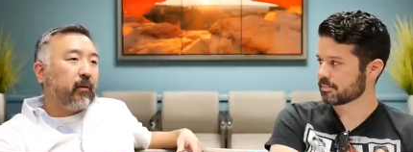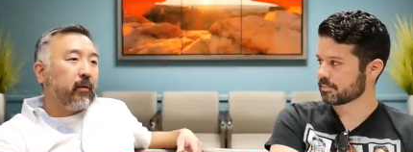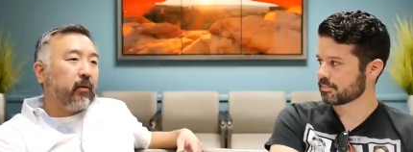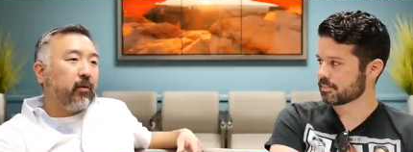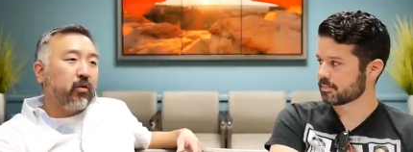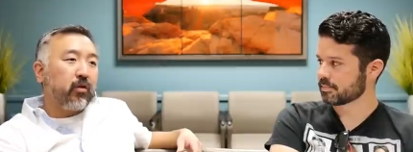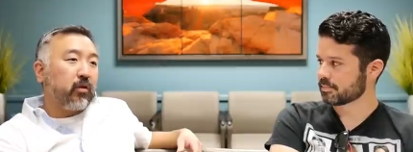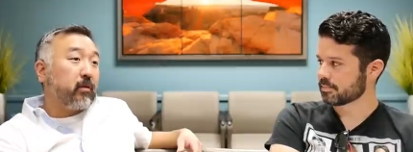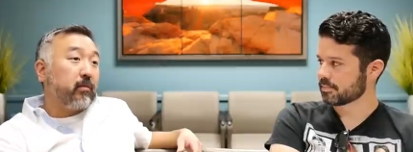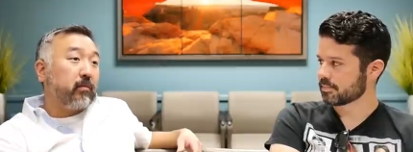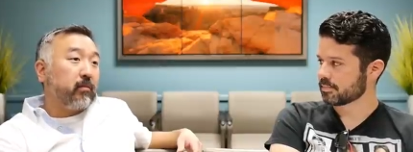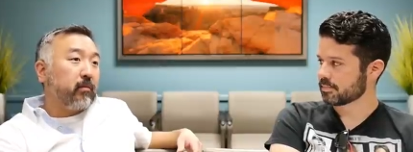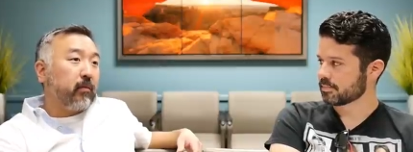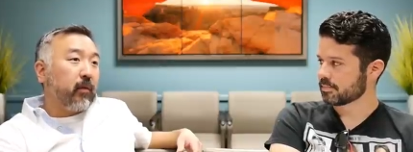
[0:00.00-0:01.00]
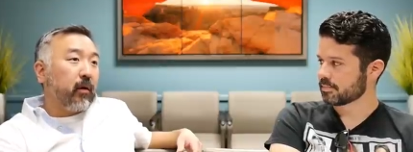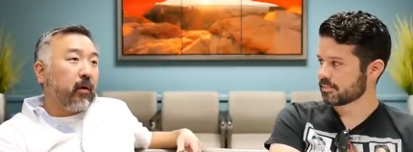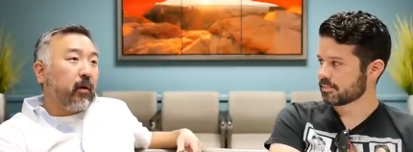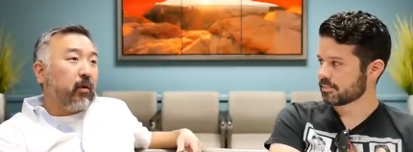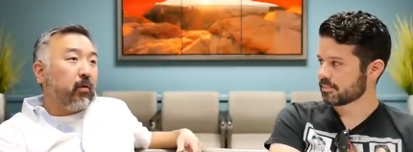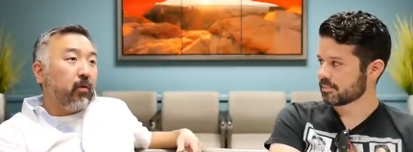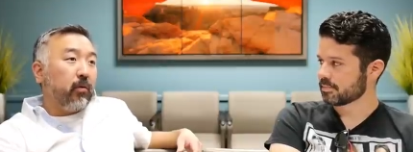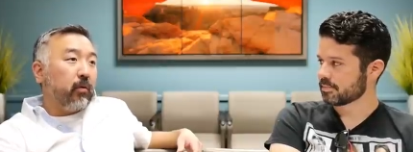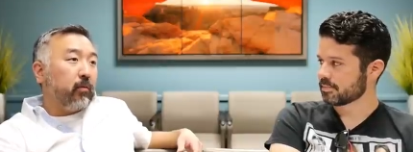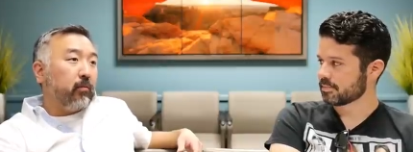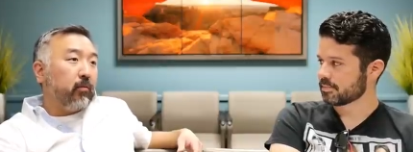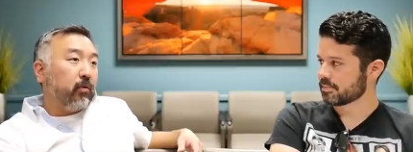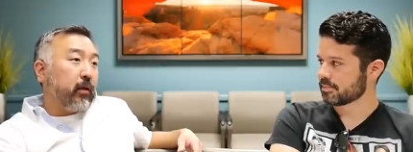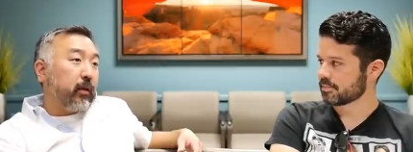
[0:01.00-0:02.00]
Speaker 1: you just
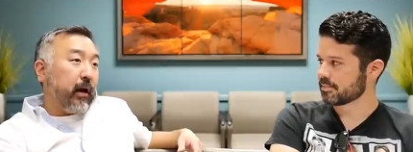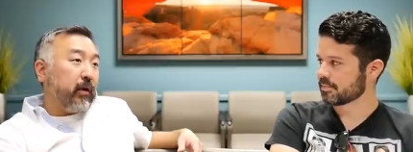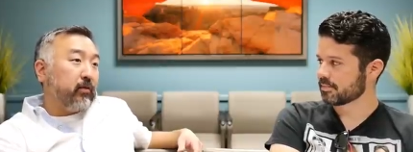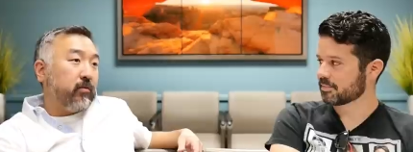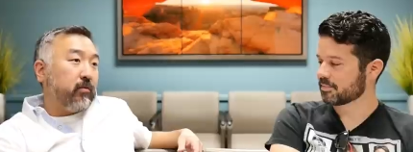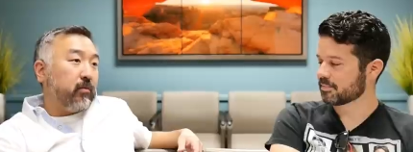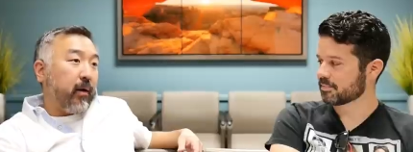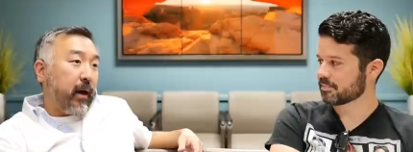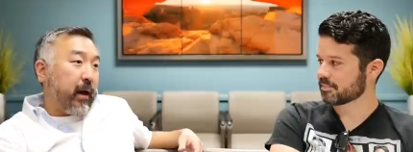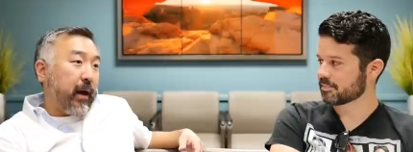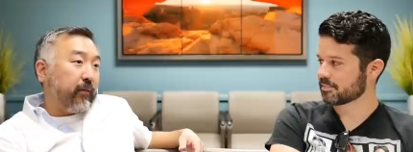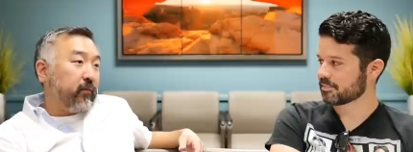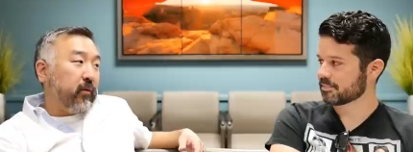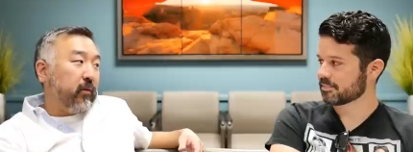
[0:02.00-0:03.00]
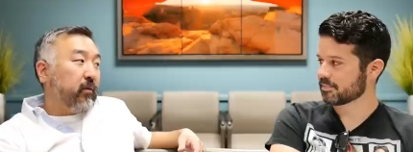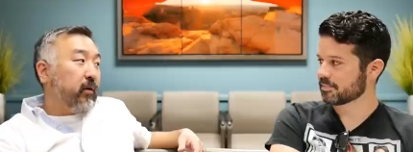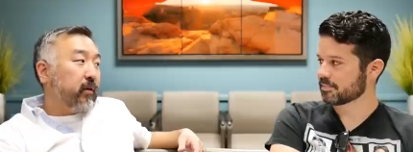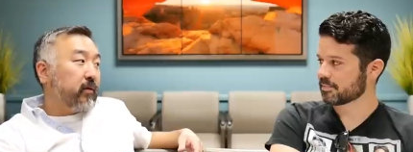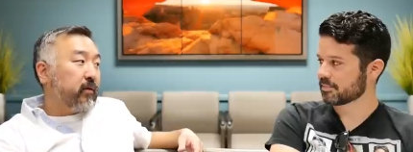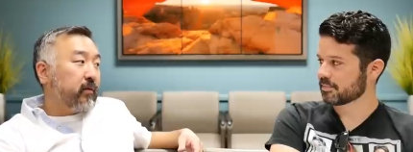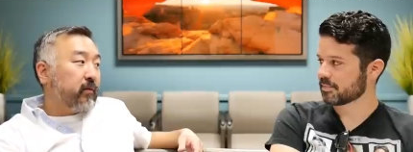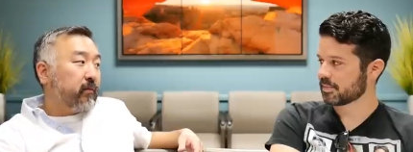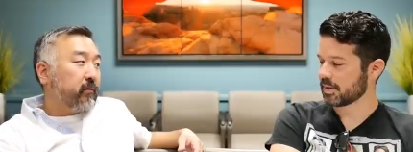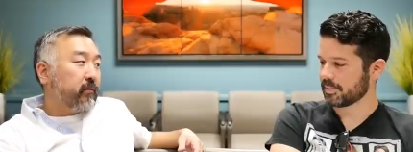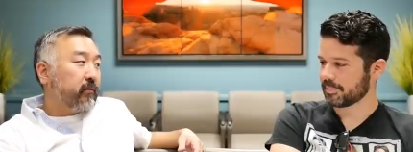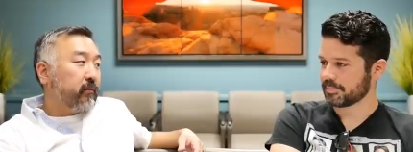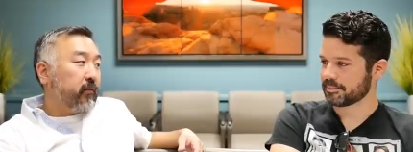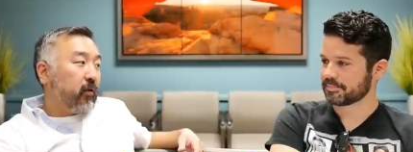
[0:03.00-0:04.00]
realize I have to do this.
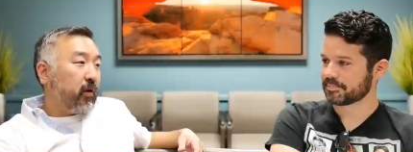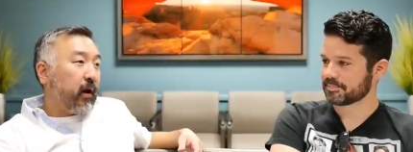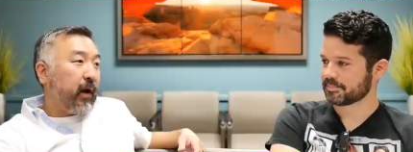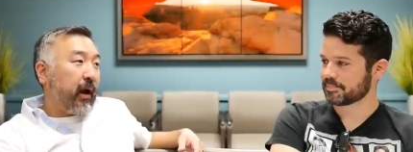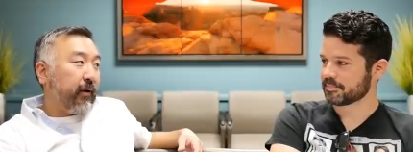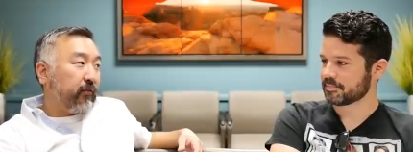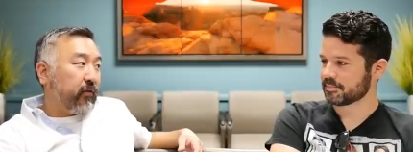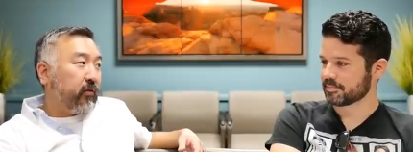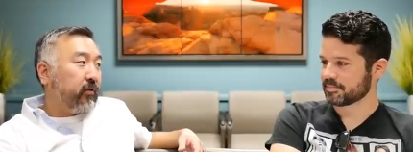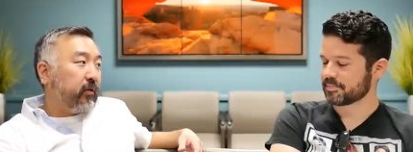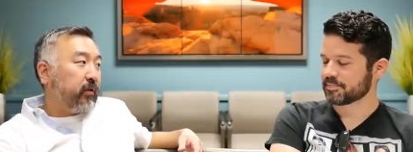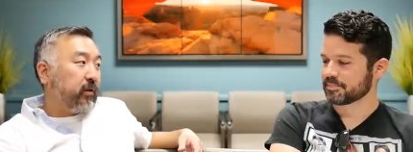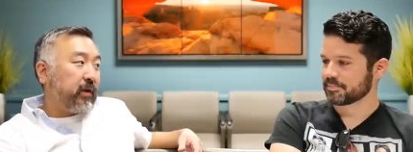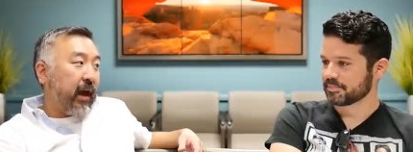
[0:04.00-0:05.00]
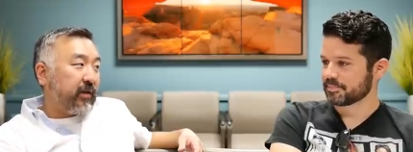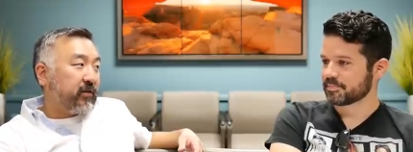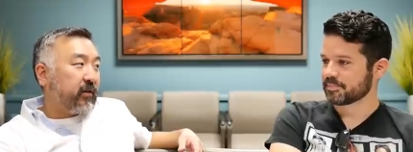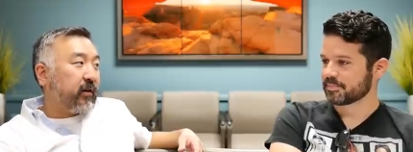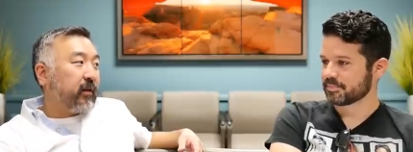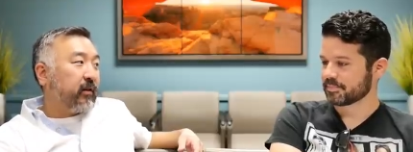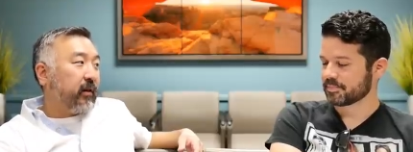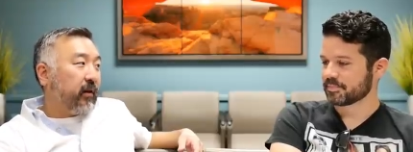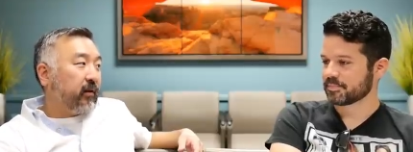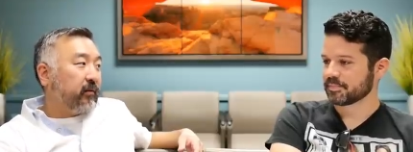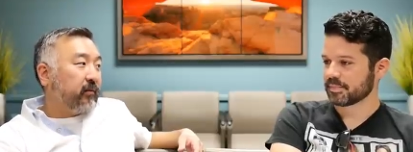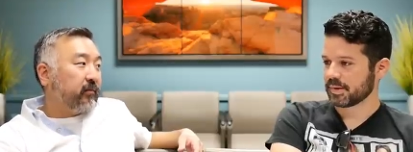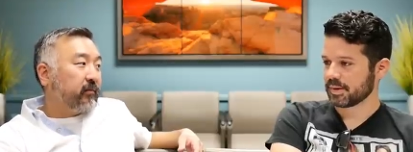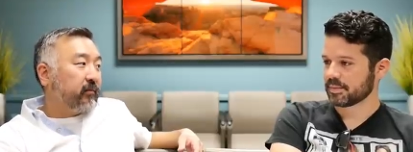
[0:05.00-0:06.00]
Yeah. You know, I have to do this. Has to get
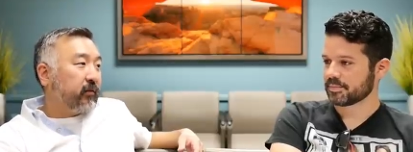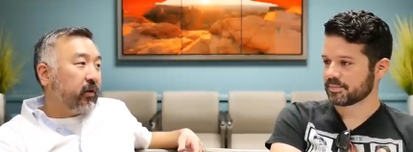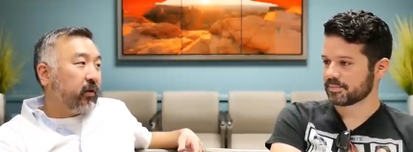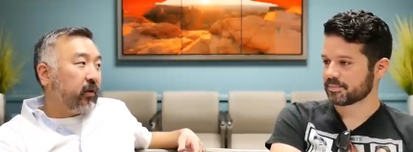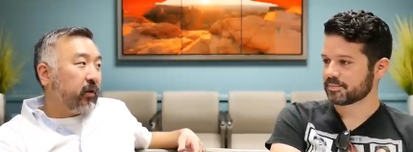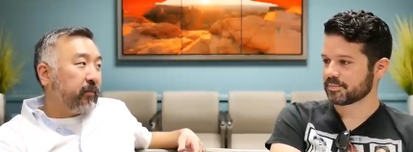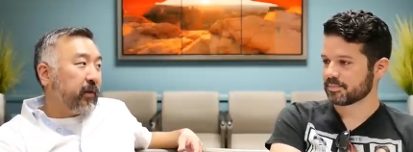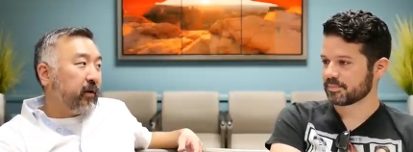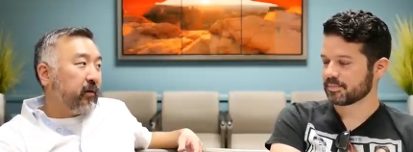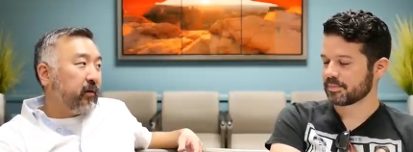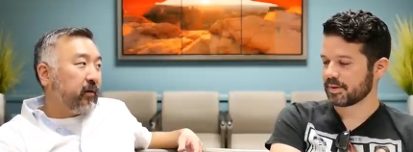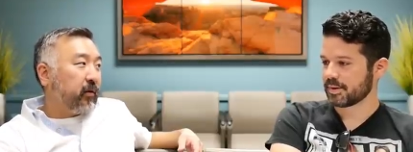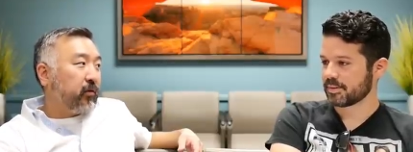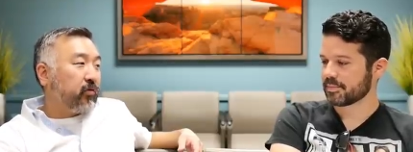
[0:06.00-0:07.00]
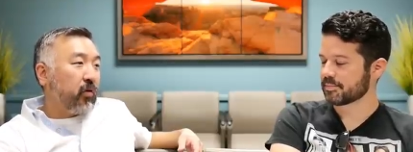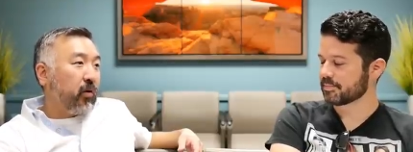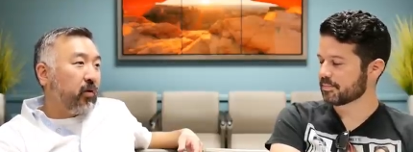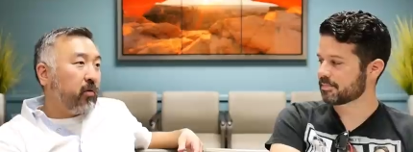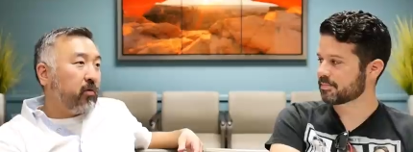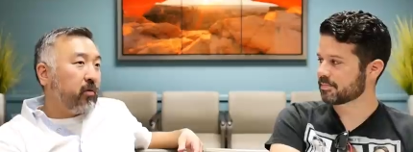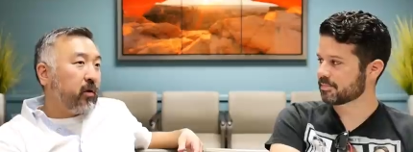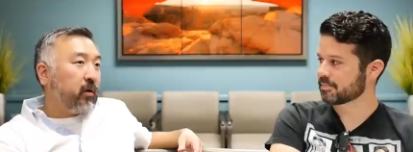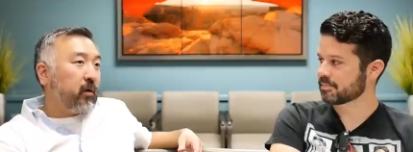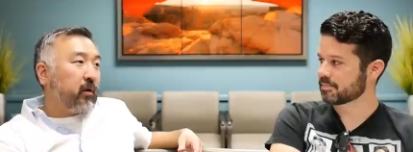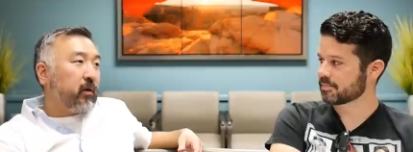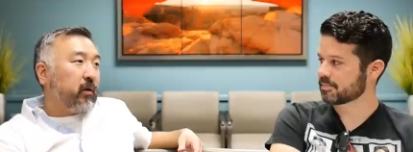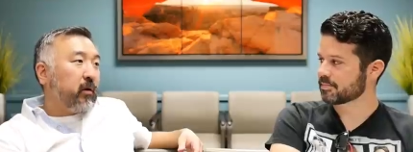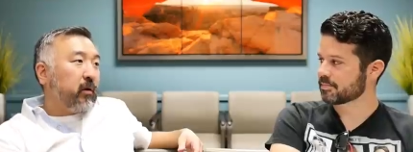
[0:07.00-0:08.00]
done. Yeah. You know what I mean? Yeah. There's no,
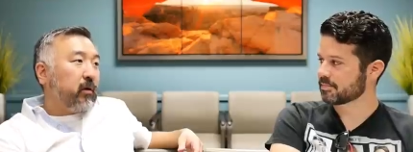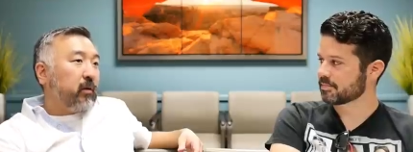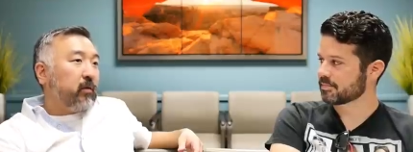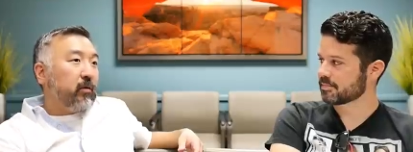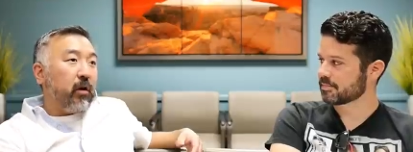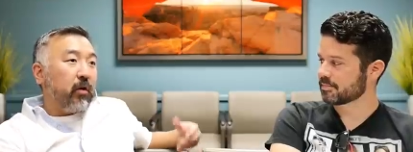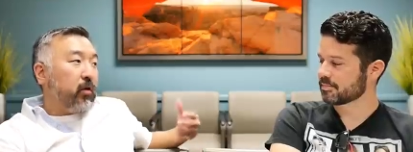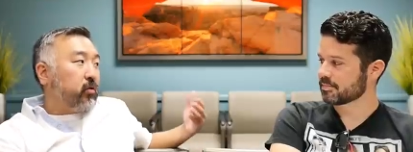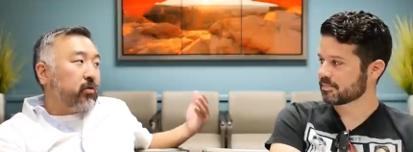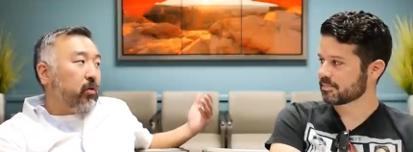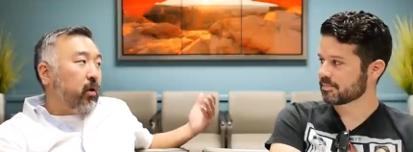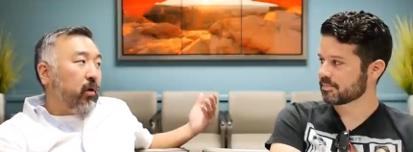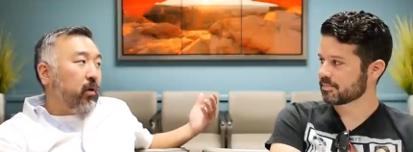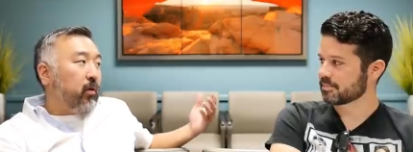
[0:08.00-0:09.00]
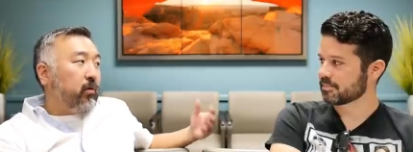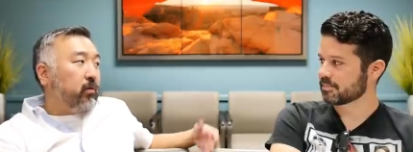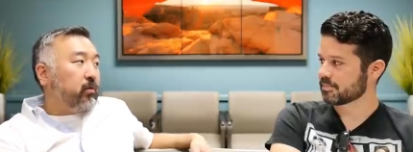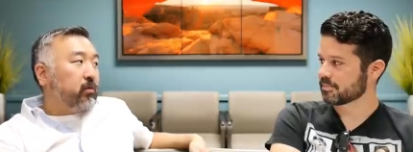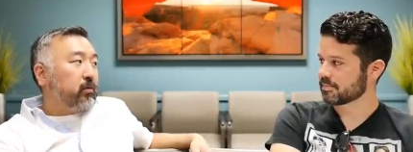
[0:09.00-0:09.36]
there is no,